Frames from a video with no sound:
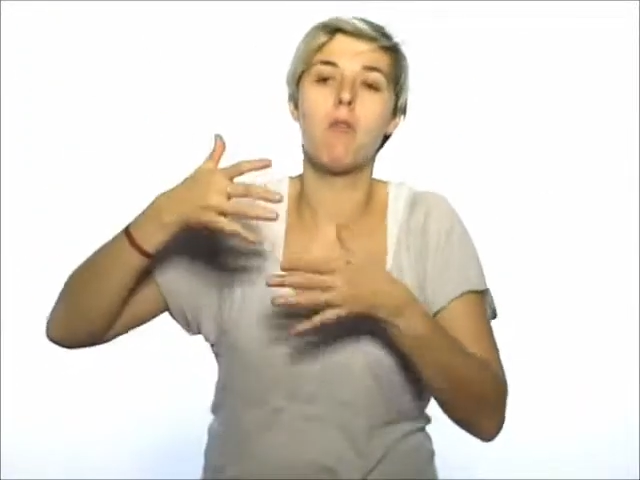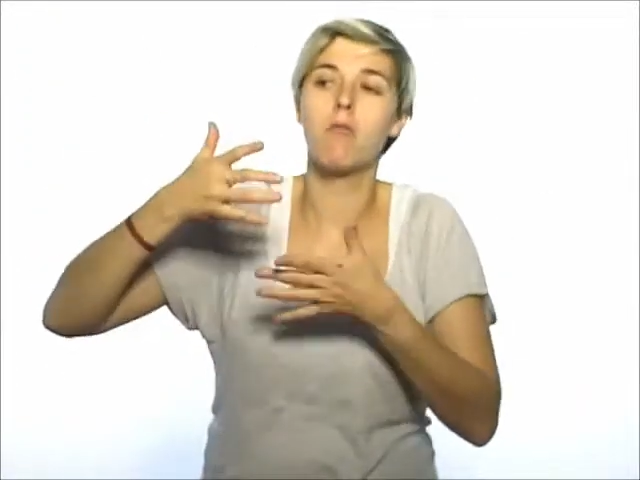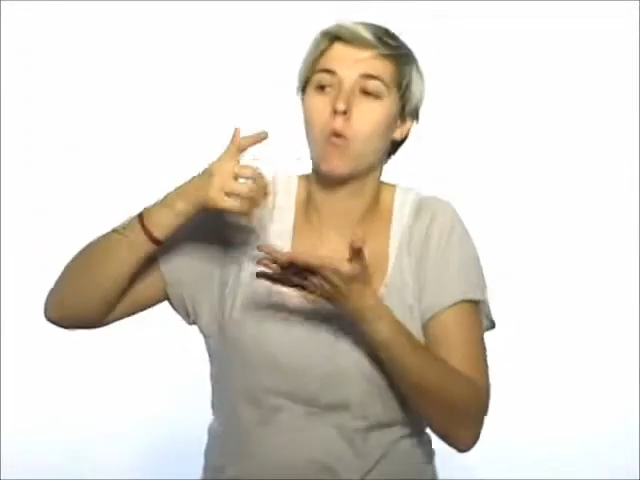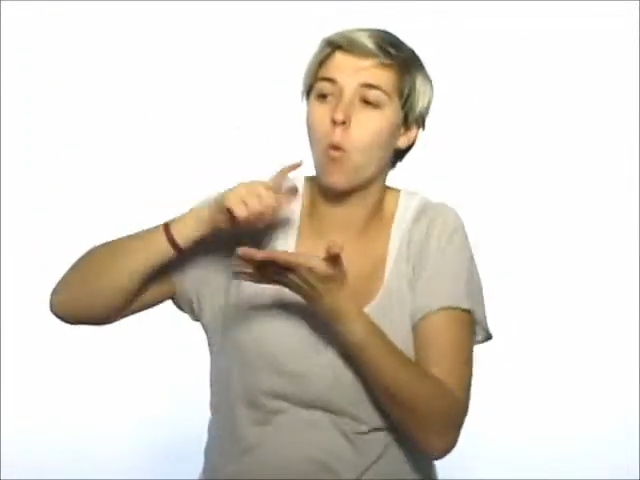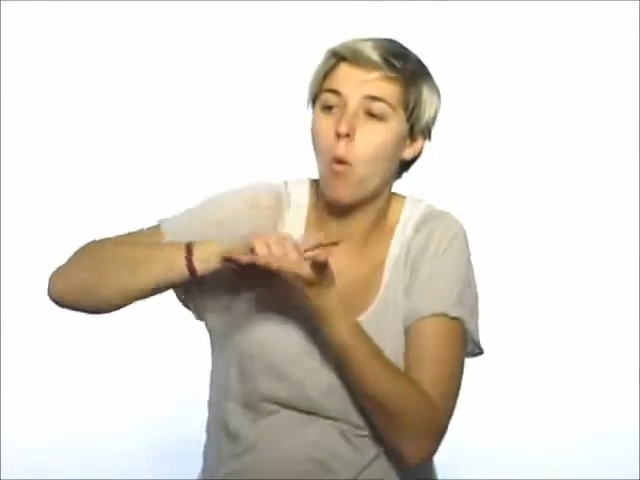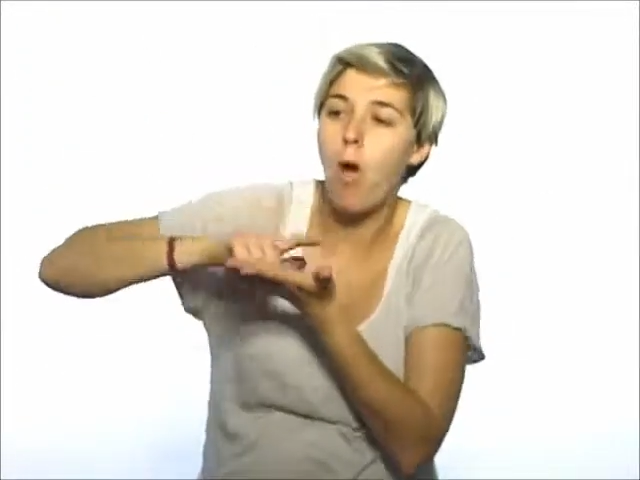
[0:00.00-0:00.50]

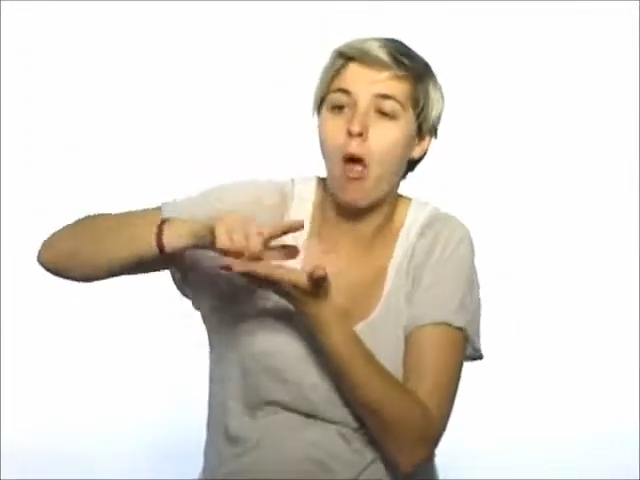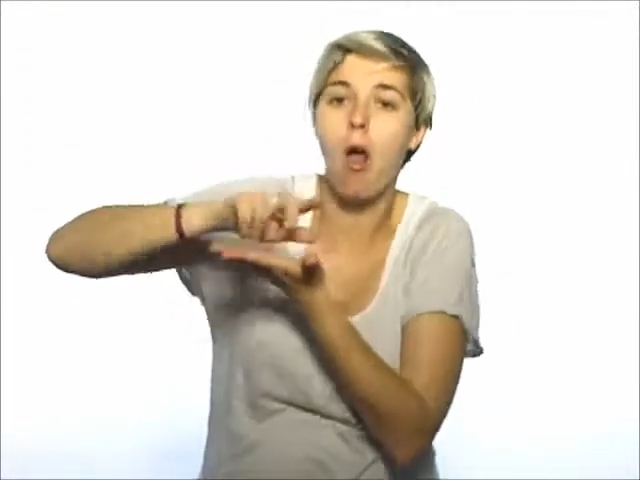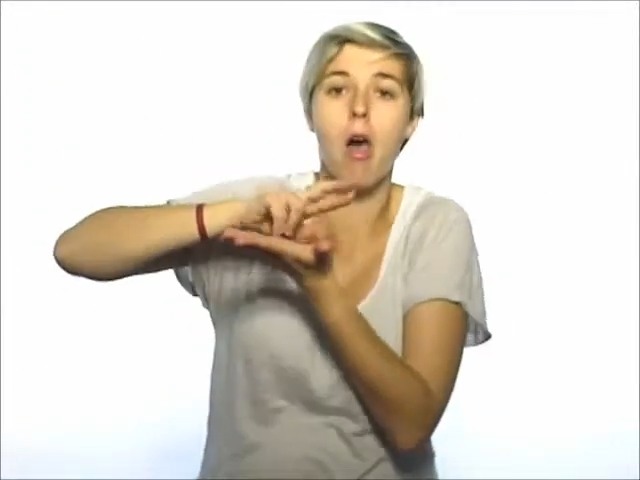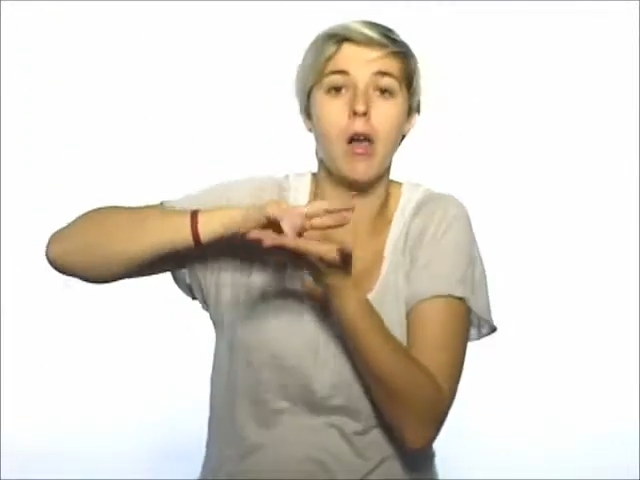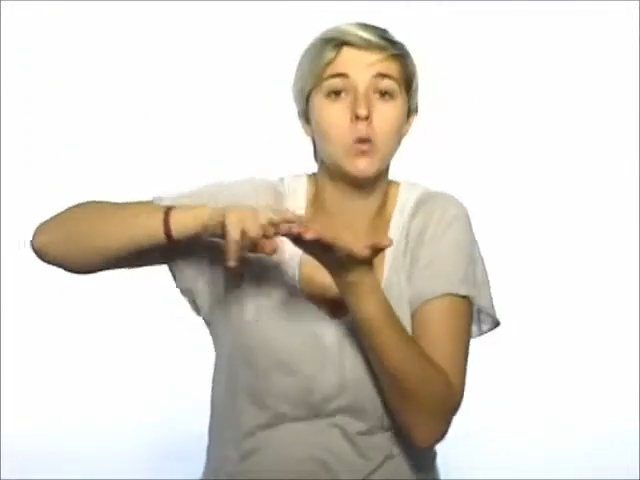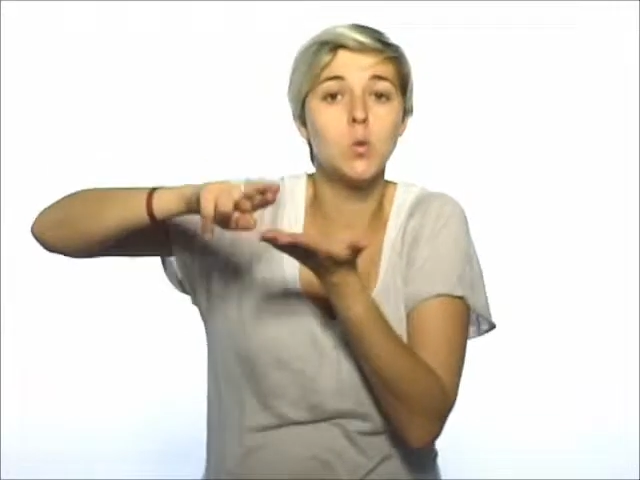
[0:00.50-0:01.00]
We have no
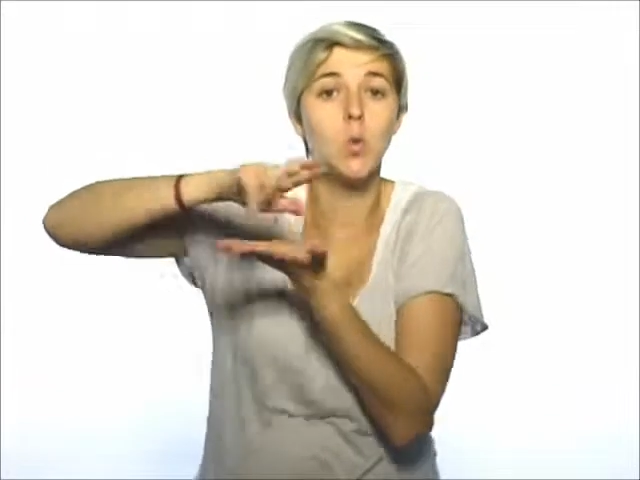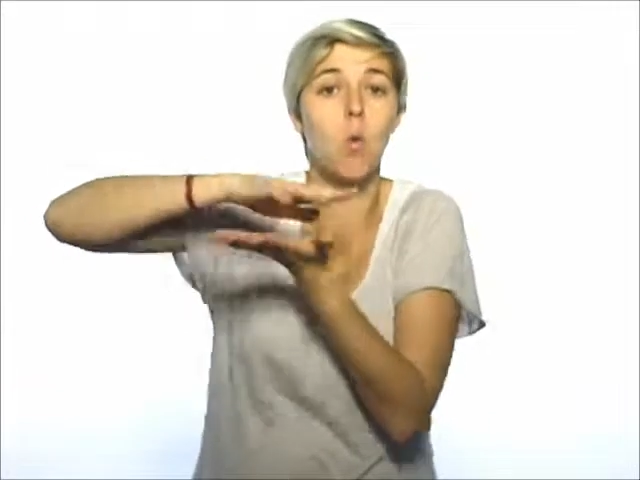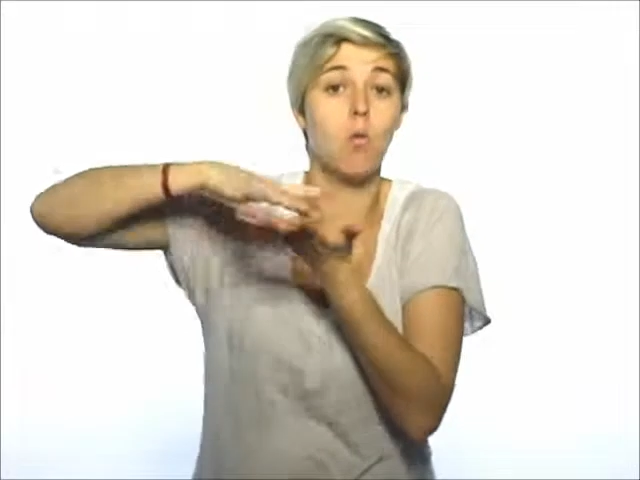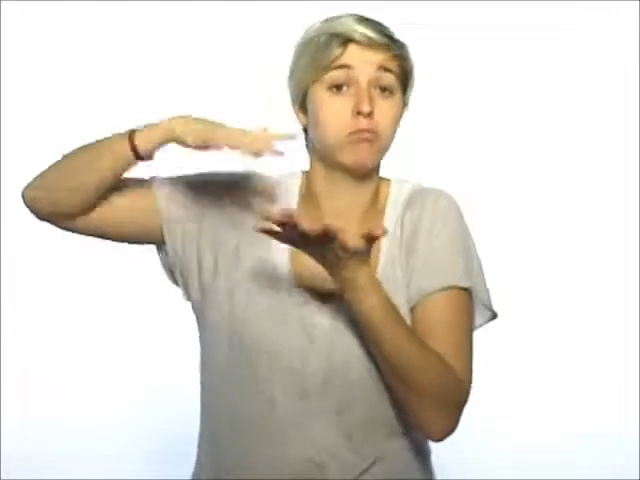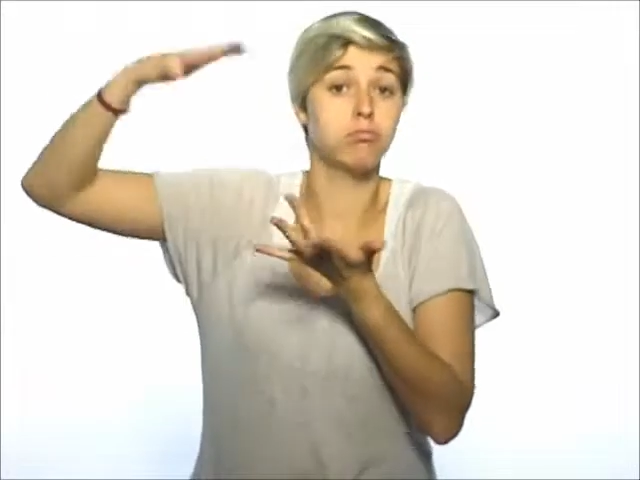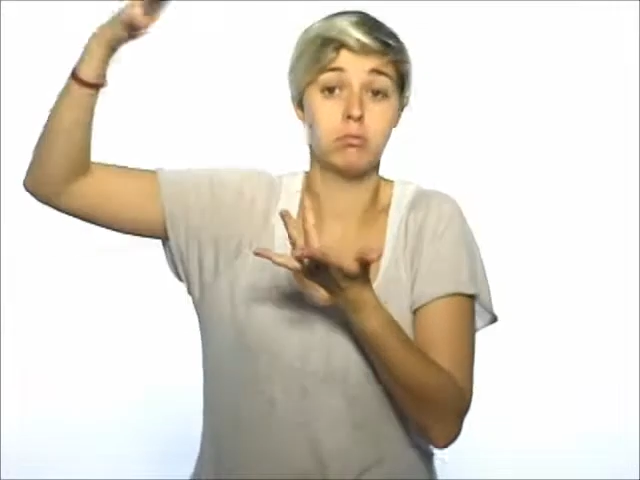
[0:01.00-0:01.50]
grants
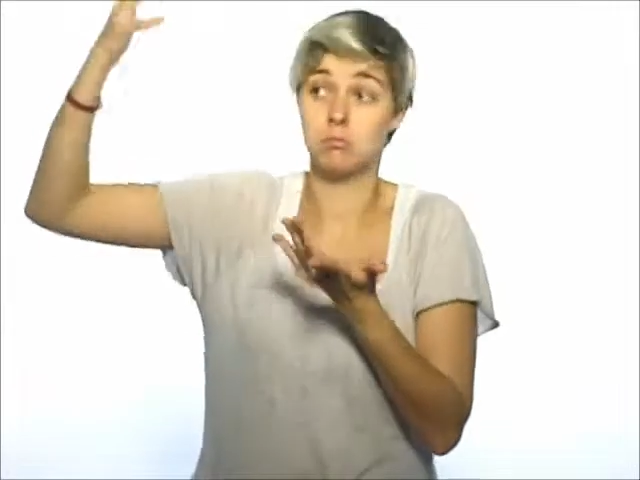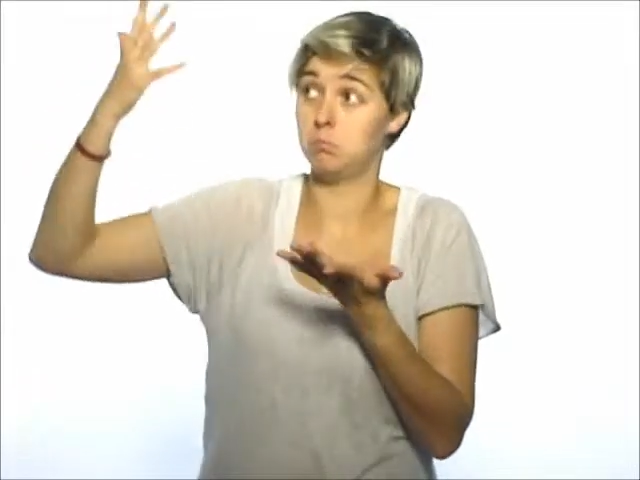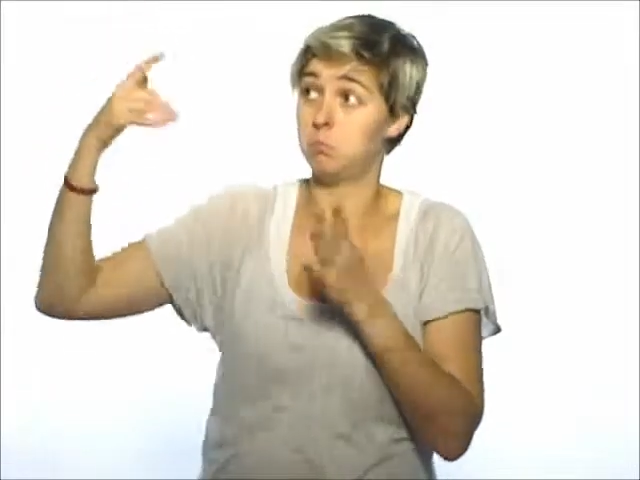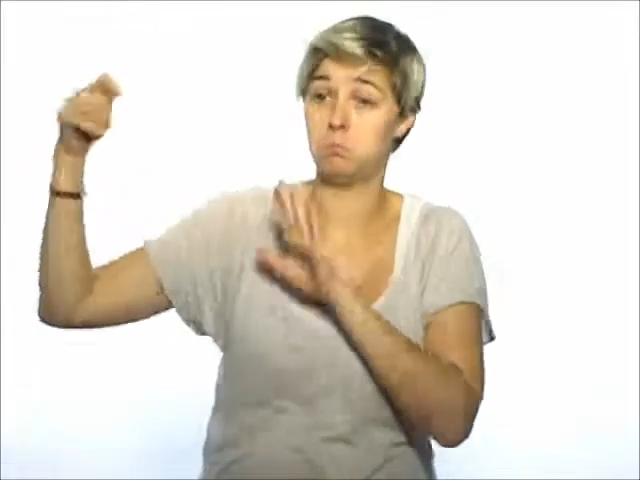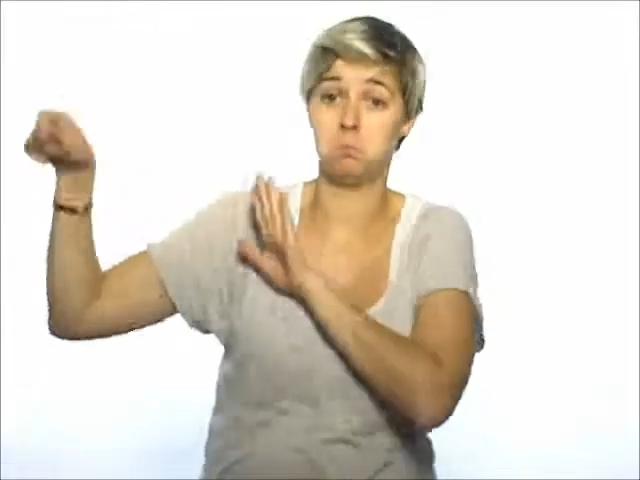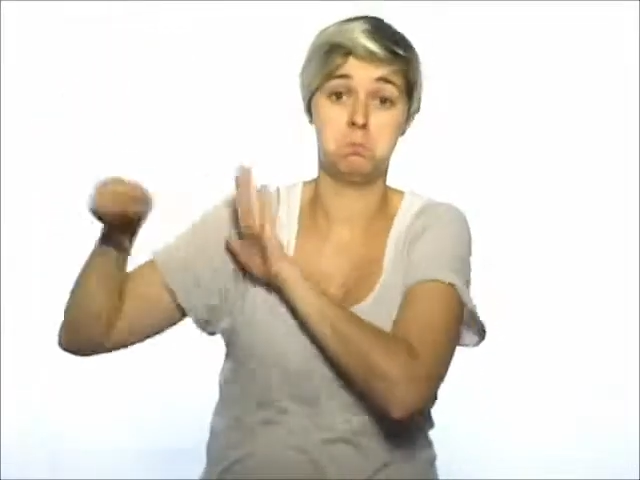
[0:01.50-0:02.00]
from the
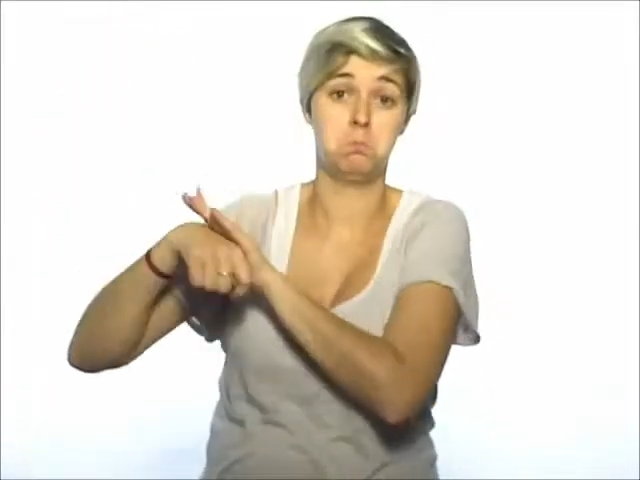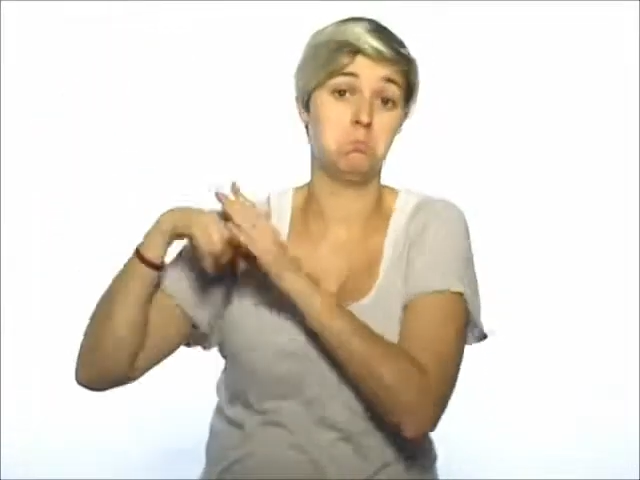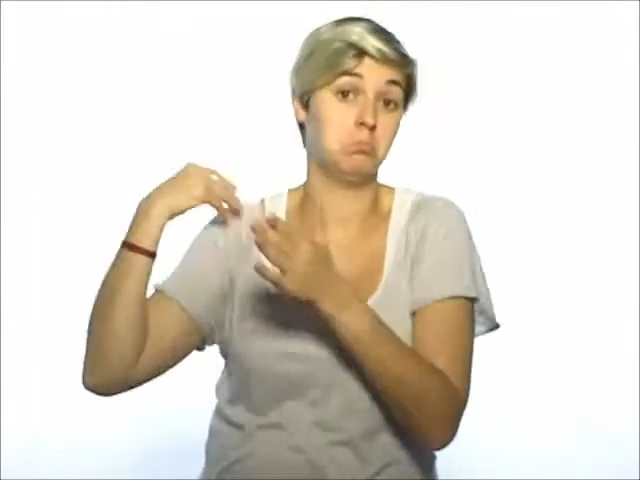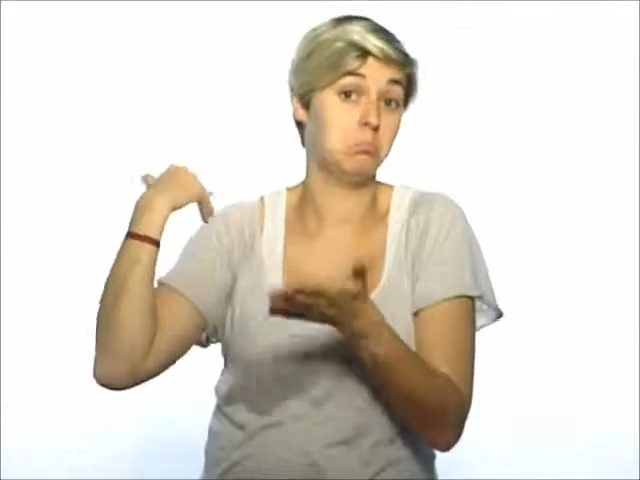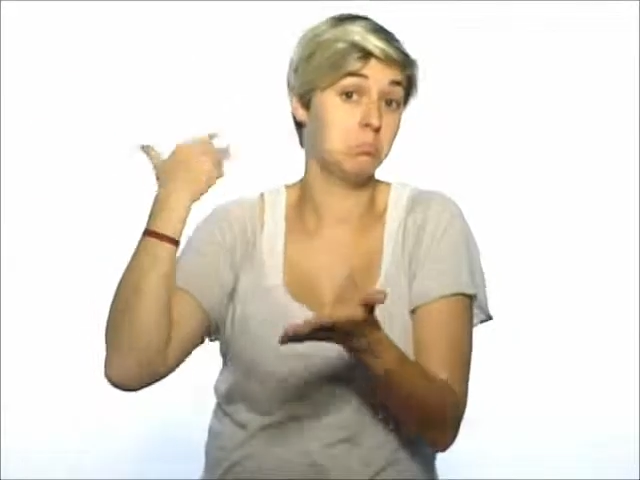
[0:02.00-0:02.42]
governments